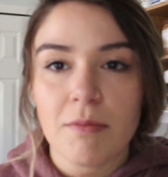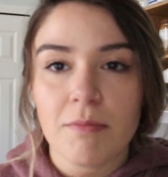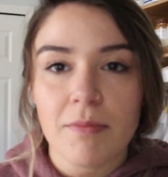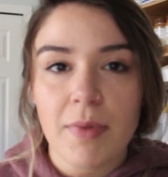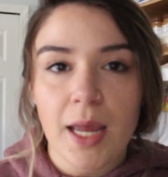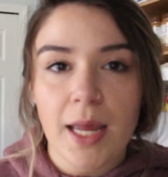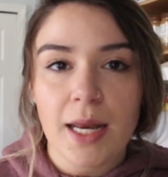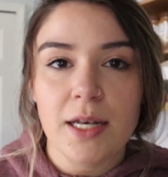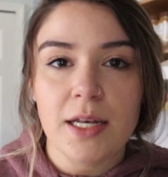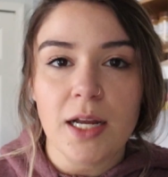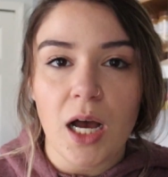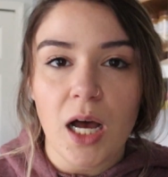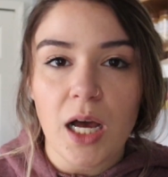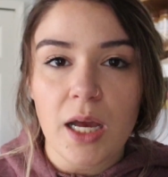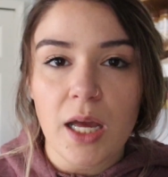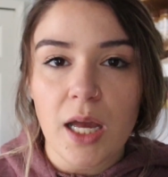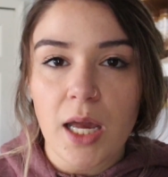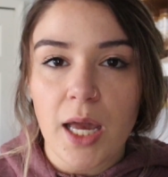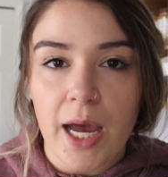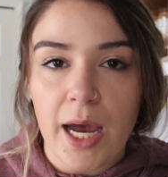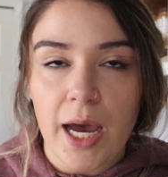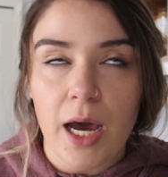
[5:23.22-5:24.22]
My dog
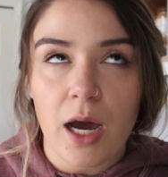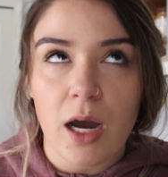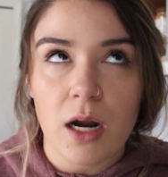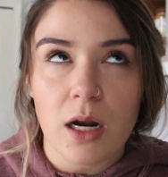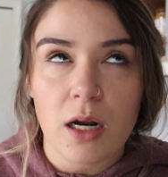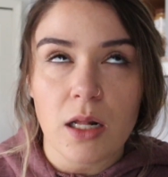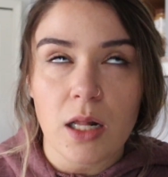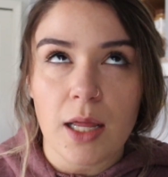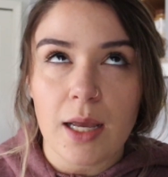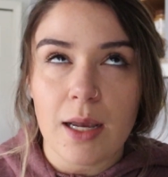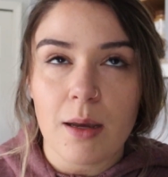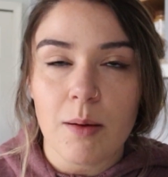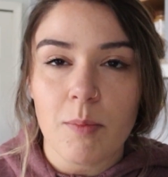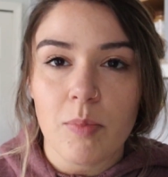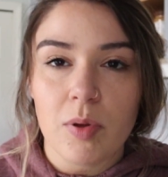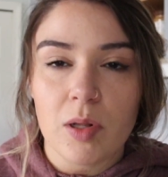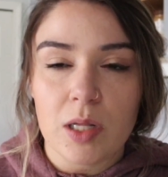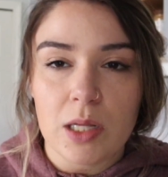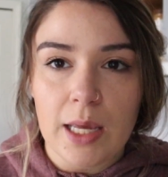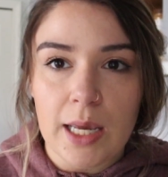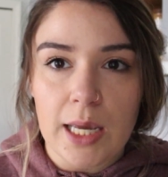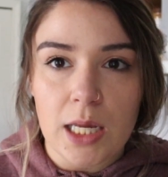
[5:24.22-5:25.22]
and cat are like
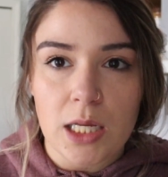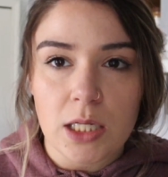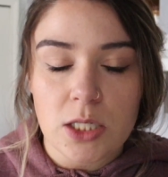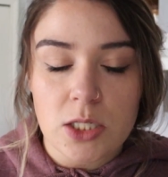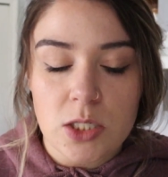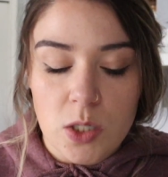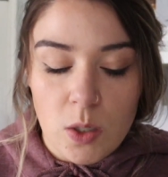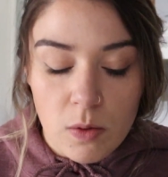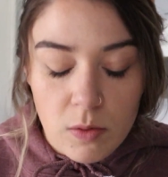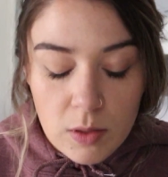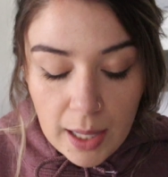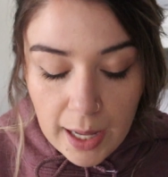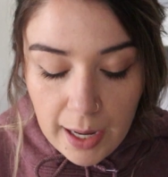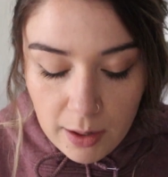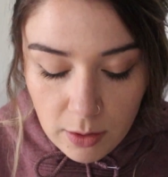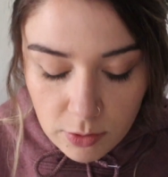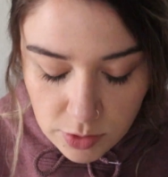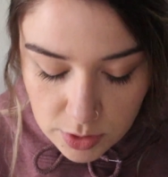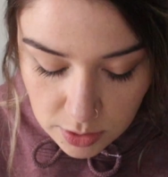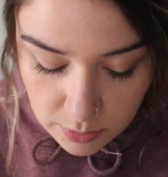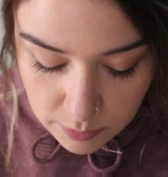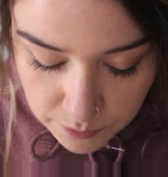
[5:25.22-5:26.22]
playing so
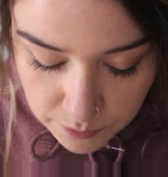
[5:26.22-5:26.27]
loud.